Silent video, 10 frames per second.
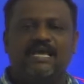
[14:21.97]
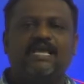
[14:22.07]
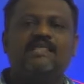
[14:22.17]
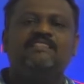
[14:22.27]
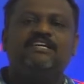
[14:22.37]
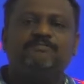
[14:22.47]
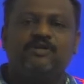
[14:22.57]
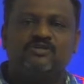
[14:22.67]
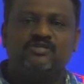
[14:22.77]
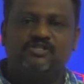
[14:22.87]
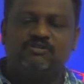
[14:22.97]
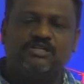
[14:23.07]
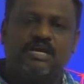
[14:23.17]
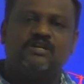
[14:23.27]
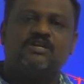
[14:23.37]
In that process, your
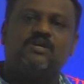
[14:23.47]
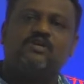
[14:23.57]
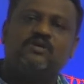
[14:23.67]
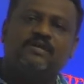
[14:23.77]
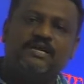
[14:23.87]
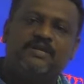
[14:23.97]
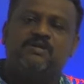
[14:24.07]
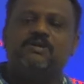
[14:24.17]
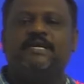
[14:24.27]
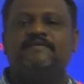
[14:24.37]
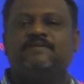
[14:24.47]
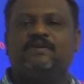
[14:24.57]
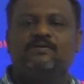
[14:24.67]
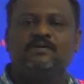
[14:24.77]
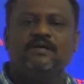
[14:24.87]
controller can go and
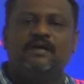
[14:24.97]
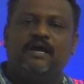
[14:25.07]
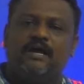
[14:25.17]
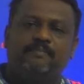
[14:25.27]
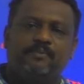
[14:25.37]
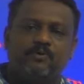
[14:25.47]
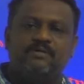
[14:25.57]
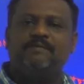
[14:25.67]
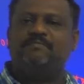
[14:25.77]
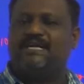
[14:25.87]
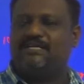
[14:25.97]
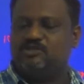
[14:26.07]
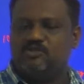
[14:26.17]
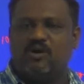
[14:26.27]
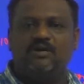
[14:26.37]
execute a program that
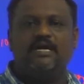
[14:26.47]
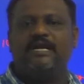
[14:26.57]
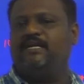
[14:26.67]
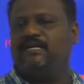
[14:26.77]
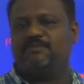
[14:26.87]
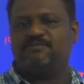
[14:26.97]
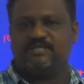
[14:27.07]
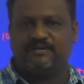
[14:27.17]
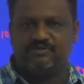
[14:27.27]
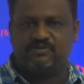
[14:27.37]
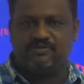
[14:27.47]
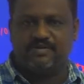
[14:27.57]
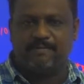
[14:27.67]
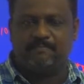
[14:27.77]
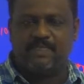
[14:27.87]
is called interrupt service
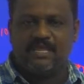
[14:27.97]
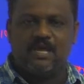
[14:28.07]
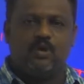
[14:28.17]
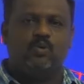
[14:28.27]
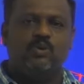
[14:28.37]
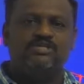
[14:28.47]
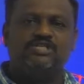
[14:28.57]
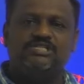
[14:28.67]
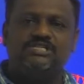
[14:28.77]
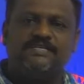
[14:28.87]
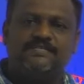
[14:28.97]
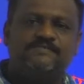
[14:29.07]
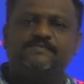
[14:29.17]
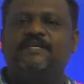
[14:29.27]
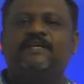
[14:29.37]
routine. Once it's
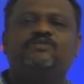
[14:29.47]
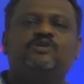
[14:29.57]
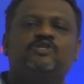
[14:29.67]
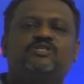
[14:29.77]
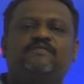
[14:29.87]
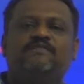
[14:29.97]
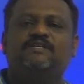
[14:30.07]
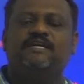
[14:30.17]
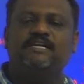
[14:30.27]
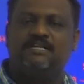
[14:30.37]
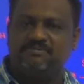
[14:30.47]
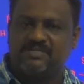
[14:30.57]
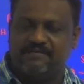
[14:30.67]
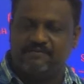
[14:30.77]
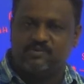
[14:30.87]
successfully execution of that interrupt
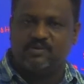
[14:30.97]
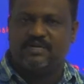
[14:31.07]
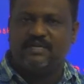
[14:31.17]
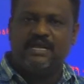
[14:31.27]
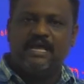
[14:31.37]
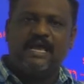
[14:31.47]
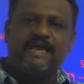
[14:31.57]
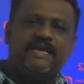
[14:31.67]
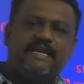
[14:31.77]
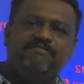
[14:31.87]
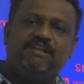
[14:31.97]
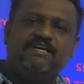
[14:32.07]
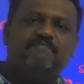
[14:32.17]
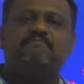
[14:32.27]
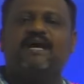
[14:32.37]
service routine, again it will
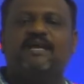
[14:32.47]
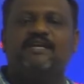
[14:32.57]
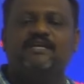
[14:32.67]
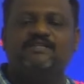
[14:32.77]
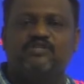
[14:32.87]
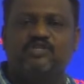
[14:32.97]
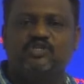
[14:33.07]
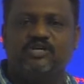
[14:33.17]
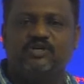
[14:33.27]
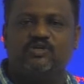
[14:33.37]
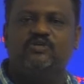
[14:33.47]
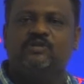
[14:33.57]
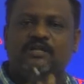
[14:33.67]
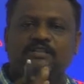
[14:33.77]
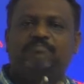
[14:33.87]
come back in execution to
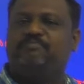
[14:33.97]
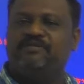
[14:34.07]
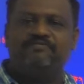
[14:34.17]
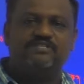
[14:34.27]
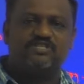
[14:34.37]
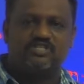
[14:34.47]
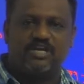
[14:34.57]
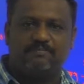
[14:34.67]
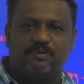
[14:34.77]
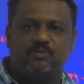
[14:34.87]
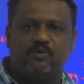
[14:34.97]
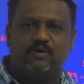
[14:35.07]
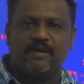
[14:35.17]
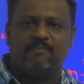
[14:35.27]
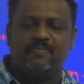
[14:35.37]
the previous stopped
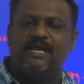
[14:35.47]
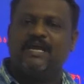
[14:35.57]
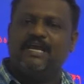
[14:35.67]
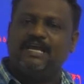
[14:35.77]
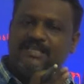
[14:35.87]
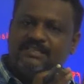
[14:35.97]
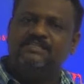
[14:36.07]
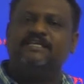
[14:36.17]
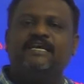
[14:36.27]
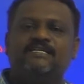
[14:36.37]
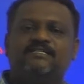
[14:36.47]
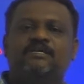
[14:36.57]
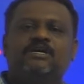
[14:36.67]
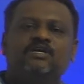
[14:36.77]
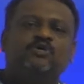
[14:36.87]
program. In that case,
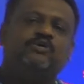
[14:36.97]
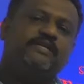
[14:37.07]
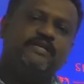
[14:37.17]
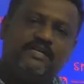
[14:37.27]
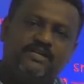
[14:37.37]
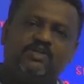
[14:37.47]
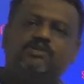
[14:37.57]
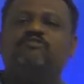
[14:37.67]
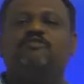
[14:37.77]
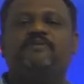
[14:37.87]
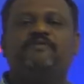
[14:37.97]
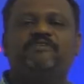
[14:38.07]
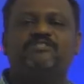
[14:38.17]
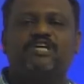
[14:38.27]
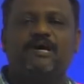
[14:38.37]
to return to your
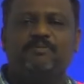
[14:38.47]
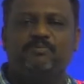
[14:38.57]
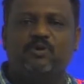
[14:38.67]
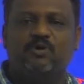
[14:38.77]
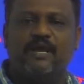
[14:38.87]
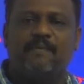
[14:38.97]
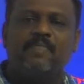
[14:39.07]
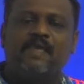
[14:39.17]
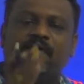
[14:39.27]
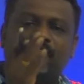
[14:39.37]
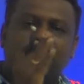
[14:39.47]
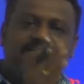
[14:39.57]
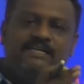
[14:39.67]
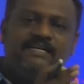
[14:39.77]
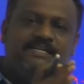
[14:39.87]
previous stopped program,
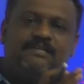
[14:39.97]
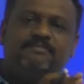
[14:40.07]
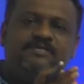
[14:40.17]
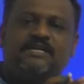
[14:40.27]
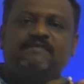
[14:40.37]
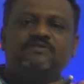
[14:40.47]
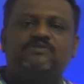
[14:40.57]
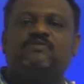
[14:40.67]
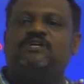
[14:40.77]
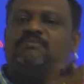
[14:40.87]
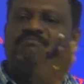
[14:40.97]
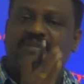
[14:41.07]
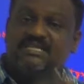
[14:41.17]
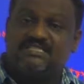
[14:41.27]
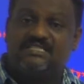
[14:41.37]
that interrupt service routine
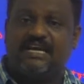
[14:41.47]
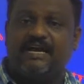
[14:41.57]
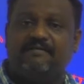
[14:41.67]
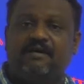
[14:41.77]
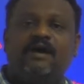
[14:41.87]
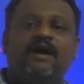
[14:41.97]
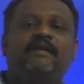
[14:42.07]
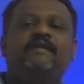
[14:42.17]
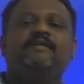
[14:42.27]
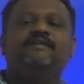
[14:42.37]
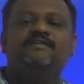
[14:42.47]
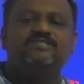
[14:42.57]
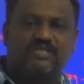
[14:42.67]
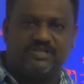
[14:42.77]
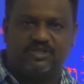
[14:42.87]
must have a return
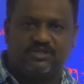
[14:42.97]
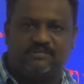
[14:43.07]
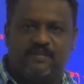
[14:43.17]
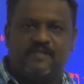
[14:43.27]
instruction.